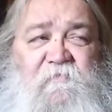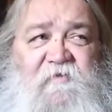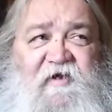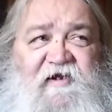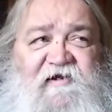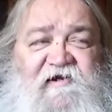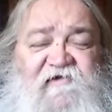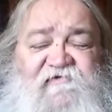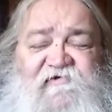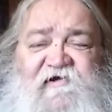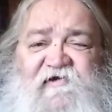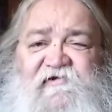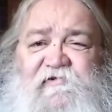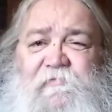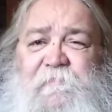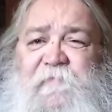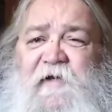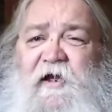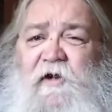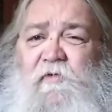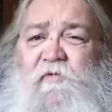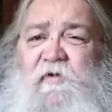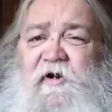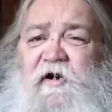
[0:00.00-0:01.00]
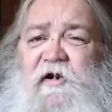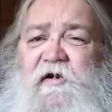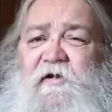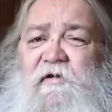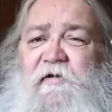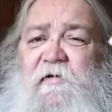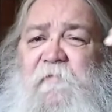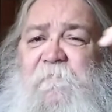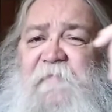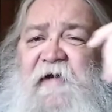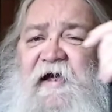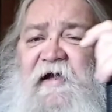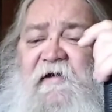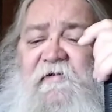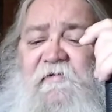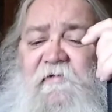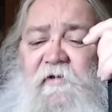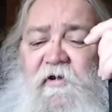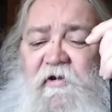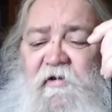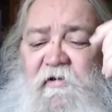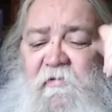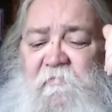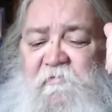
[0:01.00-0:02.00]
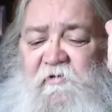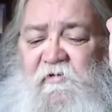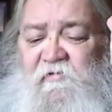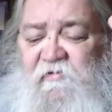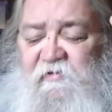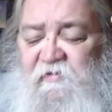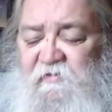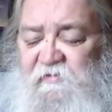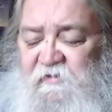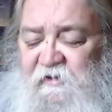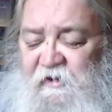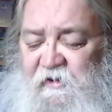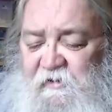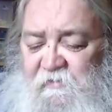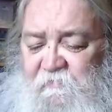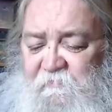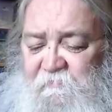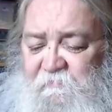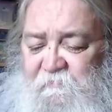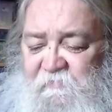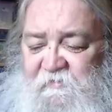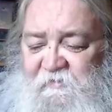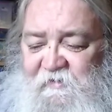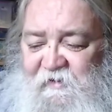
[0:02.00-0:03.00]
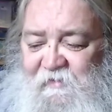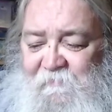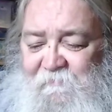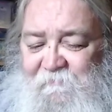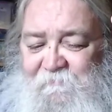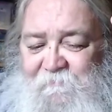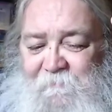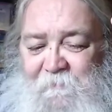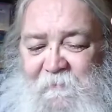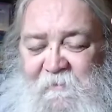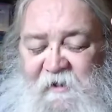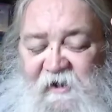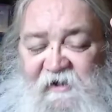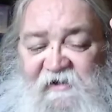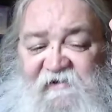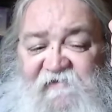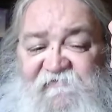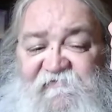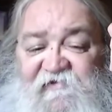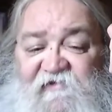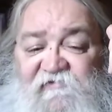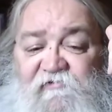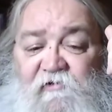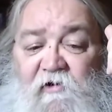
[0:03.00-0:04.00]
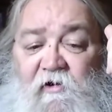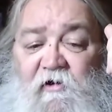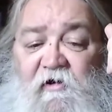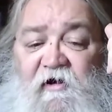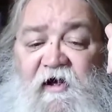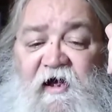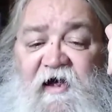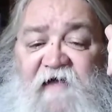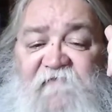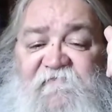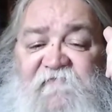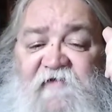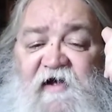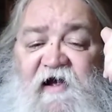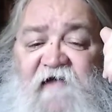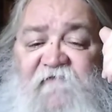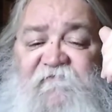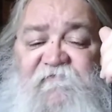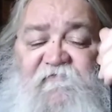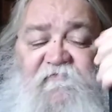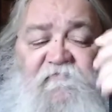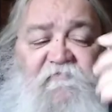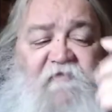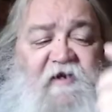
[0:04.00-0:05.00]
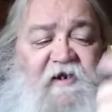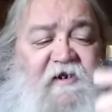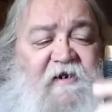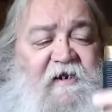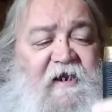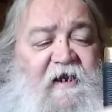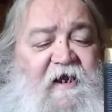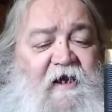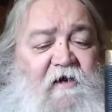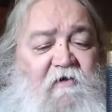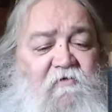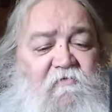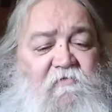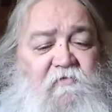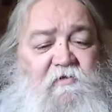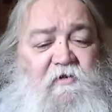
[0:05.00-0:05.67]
I guess that's about where about all I'm going. Yeah, yeah. I guess that's all I've got for right now.